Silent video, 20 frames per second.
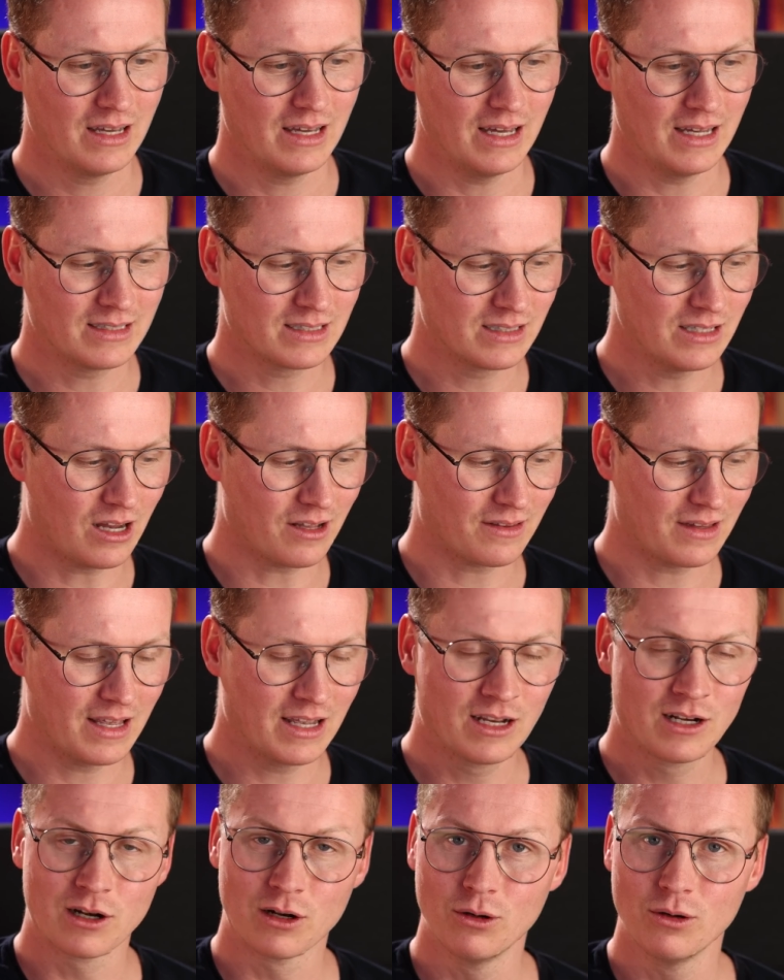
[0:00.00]
It's not
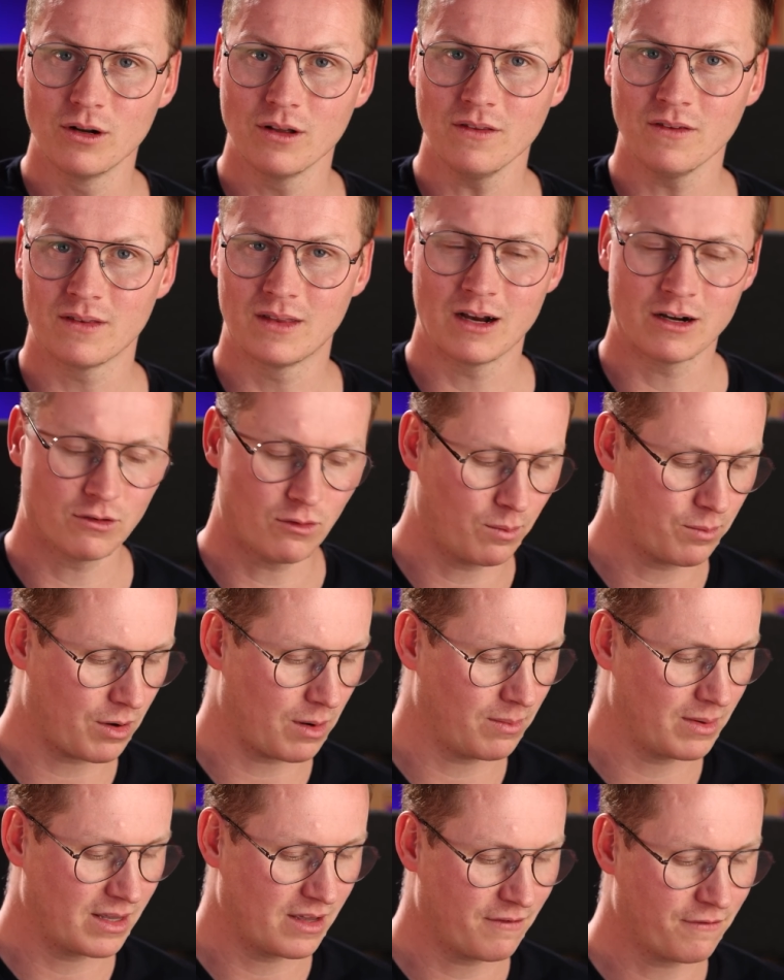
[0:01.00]
included. There will
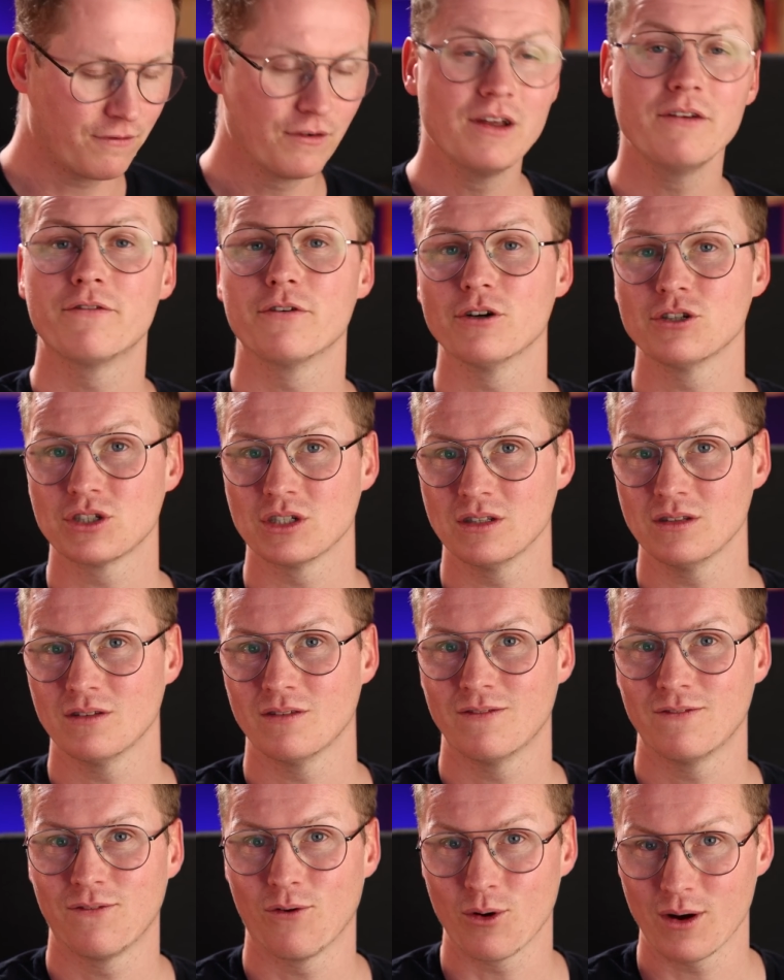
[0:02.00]
probably a free version
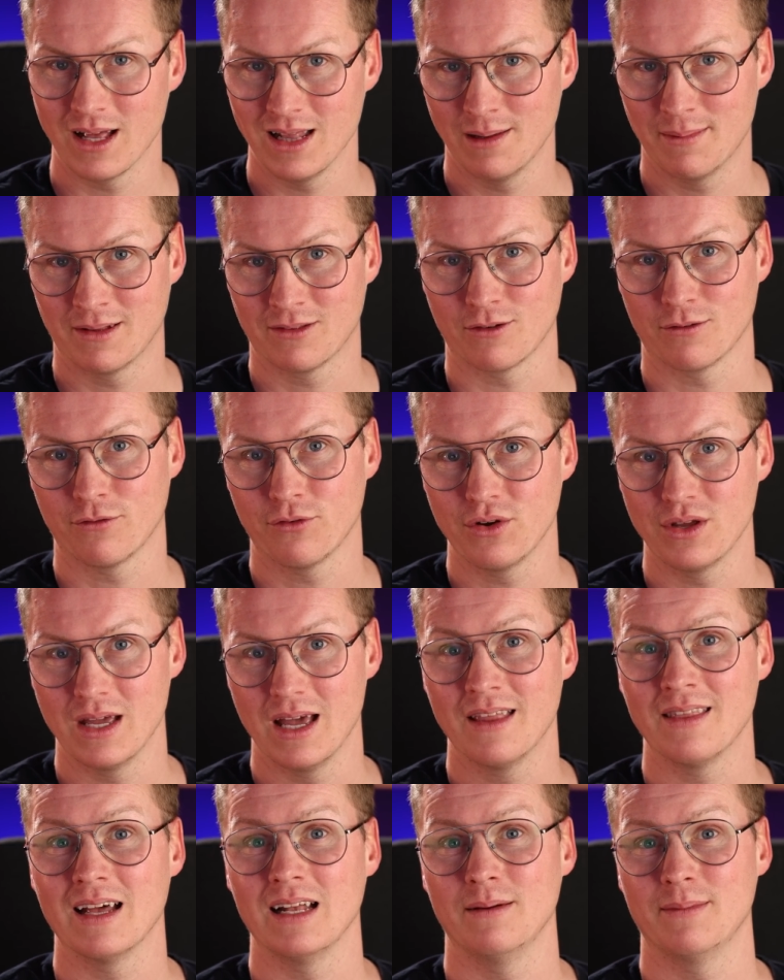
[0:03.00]
for Elementor Free
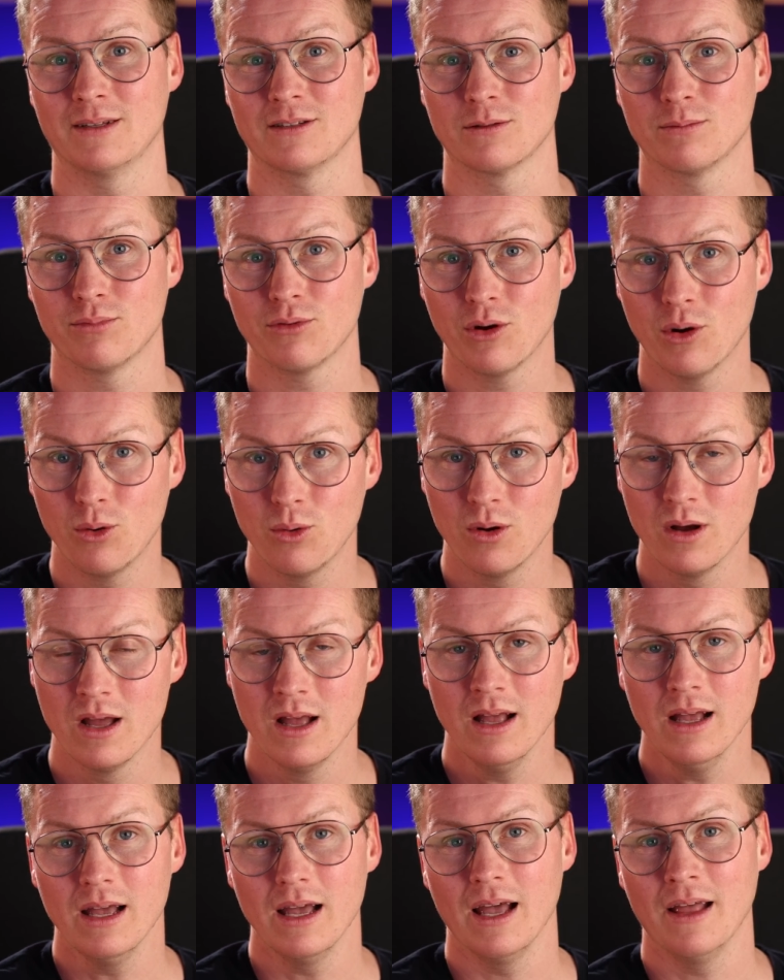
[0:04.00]
and Elementor Pro,
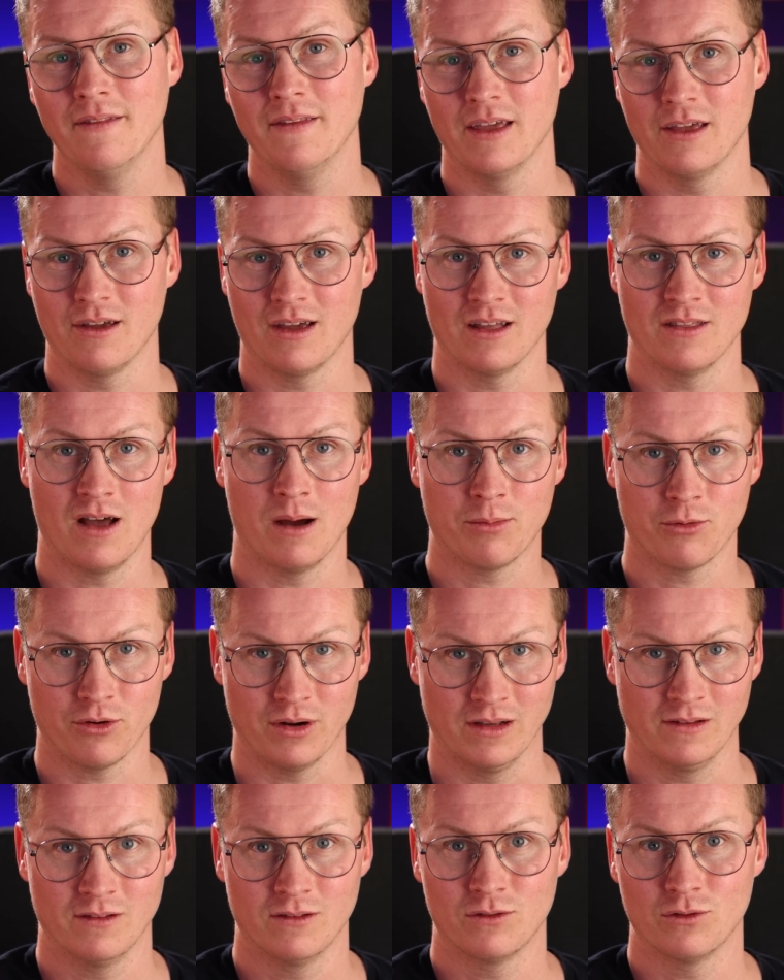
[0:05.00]
and then you can
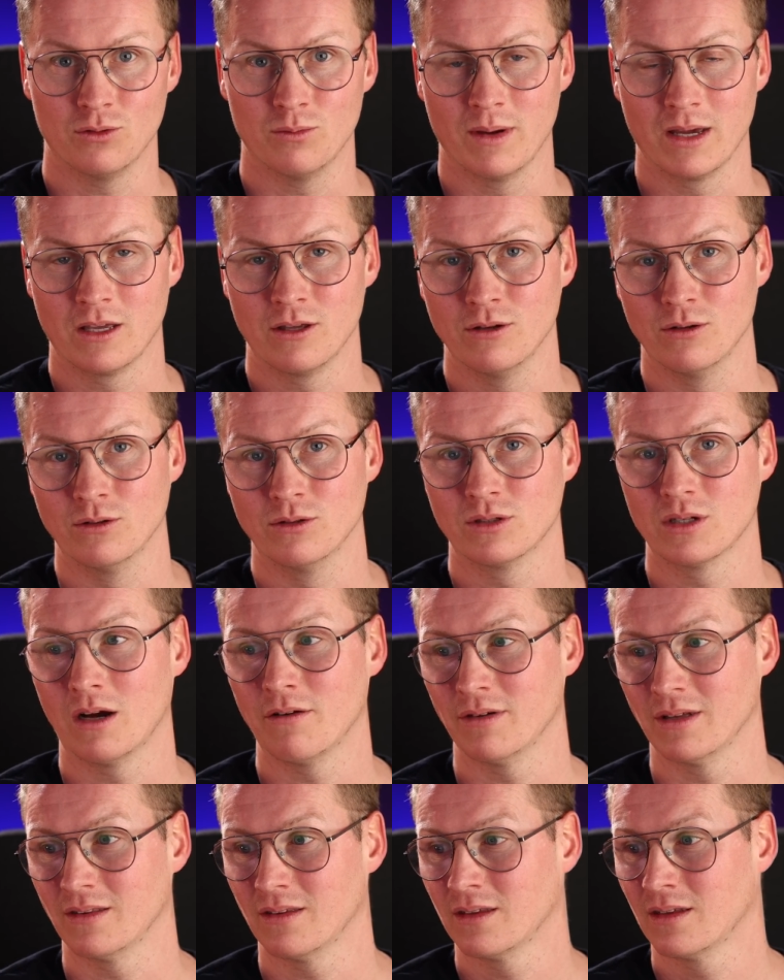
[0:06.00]
upgrade to make use
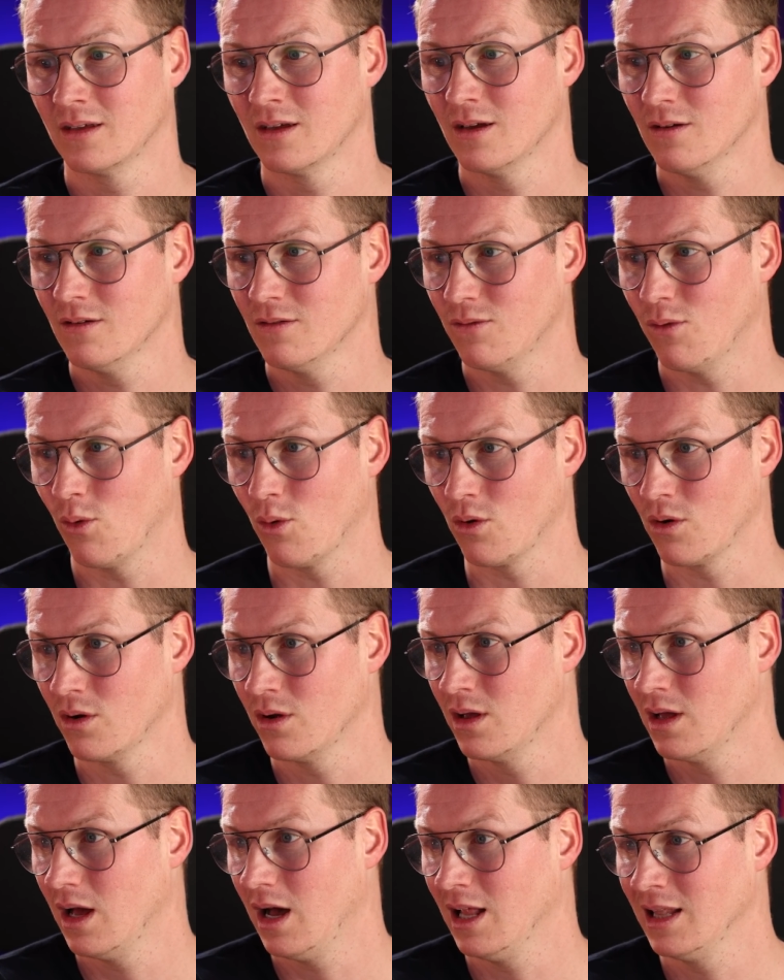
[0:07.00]
of it for
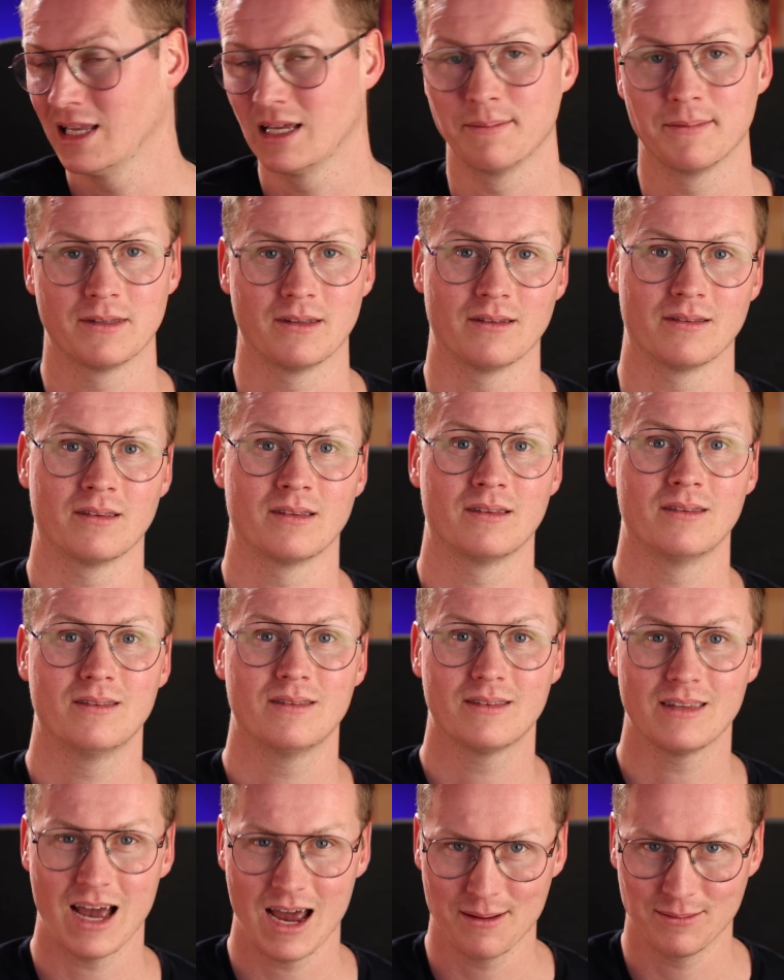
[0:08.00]
unlimited
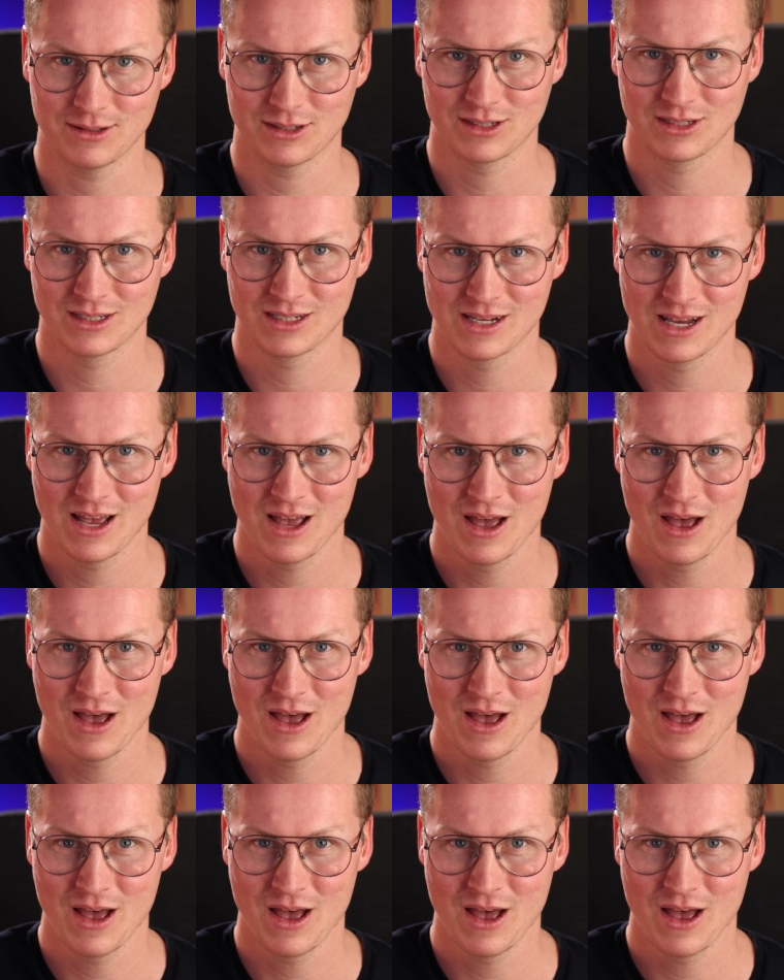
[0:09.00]
times.